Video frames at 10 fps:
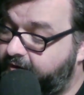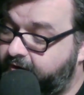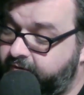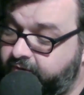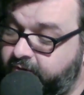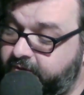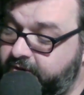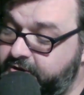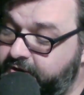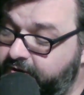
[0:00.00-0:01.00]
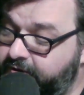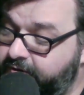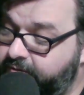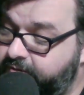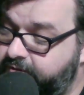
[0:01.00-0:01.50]
If only she
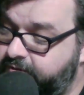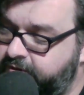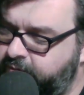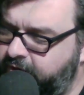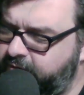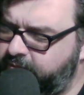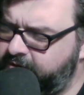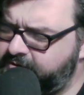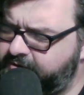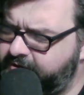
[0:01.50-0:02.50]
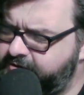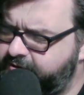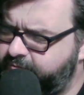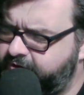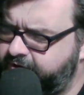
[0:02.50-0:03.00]
knew. And why are we
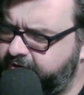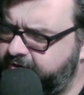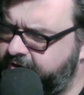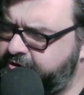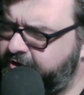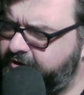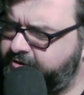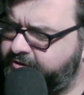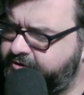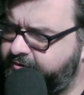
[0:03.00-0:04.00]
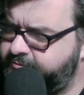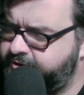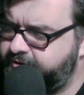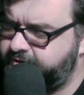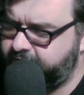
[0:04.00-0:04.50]
discussing me? I changed the
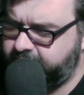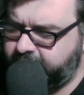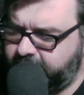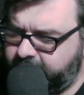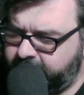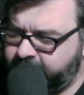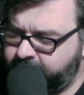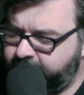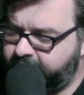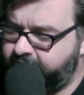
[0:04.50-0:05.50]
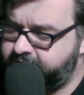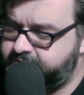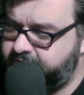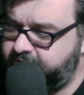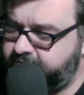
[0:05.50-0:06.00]
subject. Did you eat last
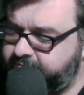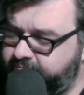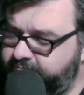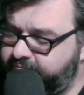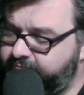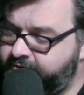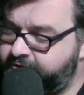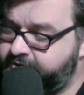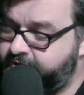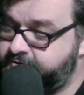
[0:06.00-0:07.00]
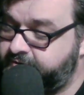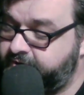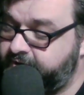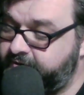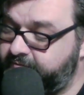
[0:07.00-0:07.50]
night? She shakes her
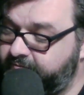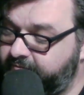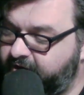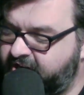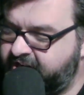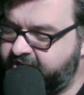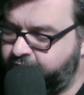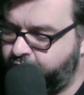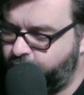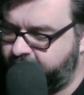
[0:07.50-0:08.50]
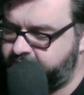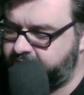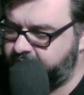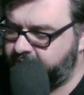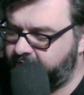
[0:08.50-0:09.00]
head. I knew it.
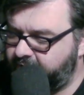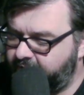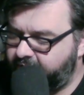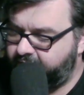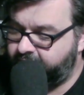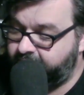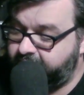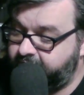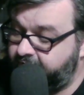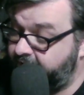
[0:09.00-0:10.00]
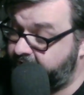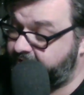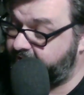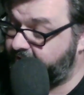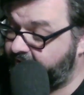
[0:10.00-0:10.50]
You need to eat.
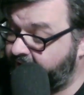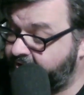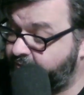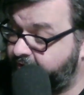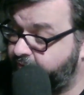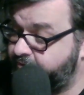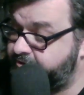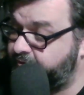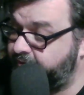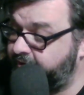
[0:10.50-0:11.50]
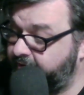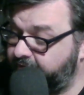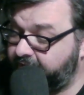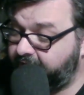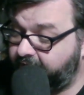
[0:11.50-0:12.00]
That's why you were so
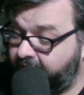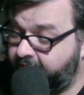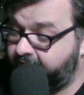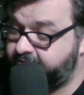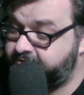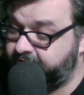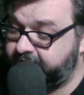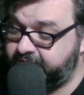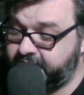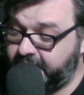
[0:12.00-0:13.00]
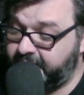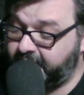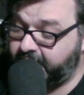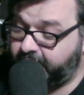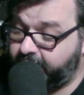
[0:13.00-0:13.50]
ill. Honestly, it's
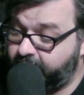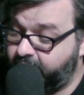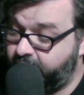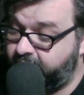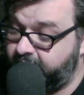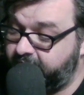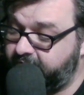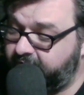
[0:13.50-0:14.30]
drinking rule number 1.